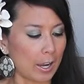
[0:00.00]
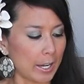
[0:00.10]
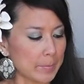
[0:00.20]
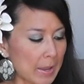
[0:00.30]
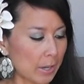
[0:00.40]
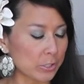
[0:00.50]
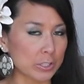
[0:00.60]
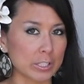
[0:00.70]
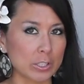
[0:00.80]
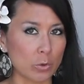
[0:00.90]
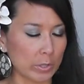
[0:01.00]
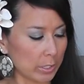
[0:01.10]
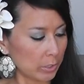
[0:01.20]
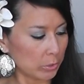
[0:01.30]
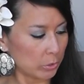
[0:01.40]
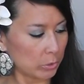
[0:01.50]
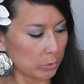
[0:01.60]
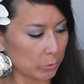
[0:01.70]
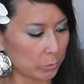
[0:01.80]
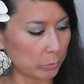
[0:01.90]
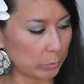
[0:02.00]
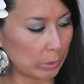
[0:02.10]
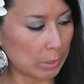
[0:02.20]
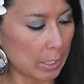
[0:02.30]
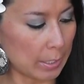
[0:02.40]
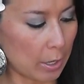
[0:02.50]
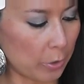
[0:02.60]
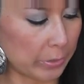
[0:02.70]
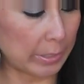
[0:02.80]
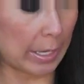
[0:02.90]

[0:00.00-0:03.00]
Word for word: I'm actually going to cut out